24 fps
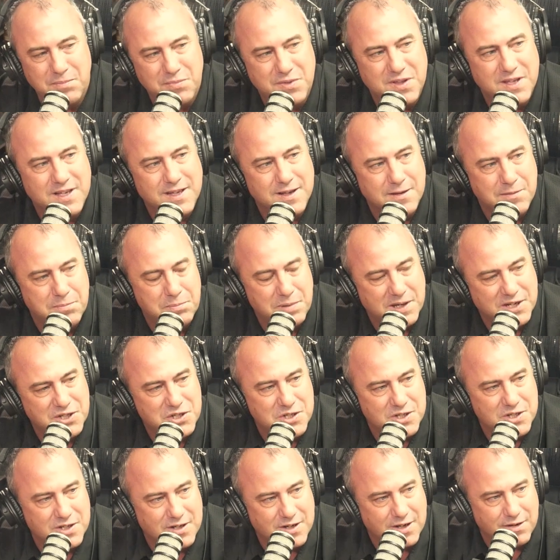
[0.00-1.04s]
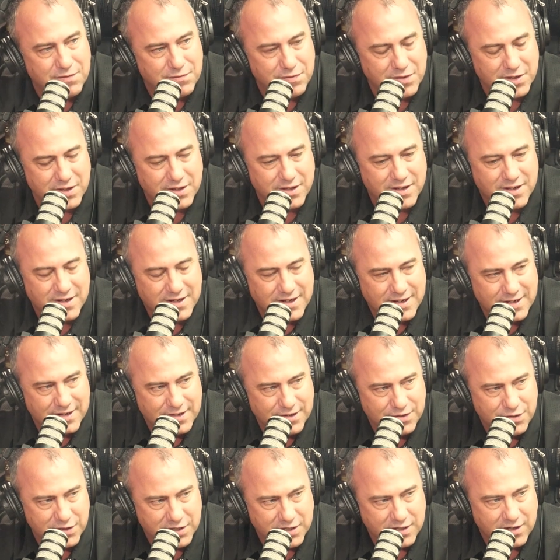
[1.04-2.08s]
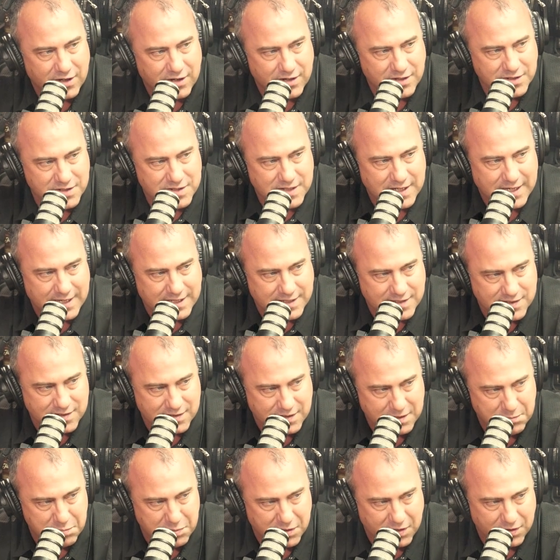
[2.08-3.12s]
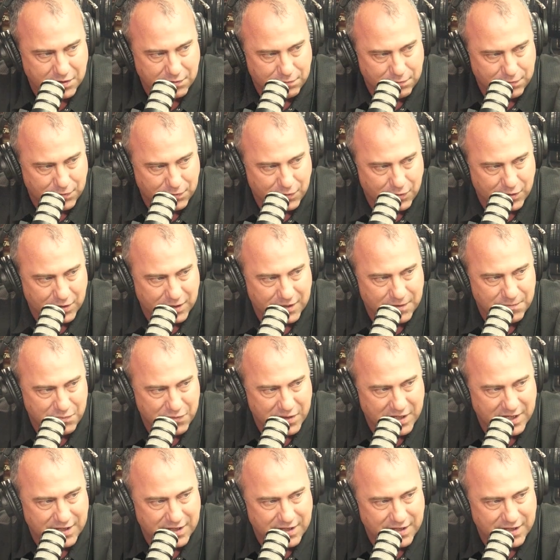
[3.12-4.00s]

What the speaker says: up the picture of the guards guys sleeping on the floor.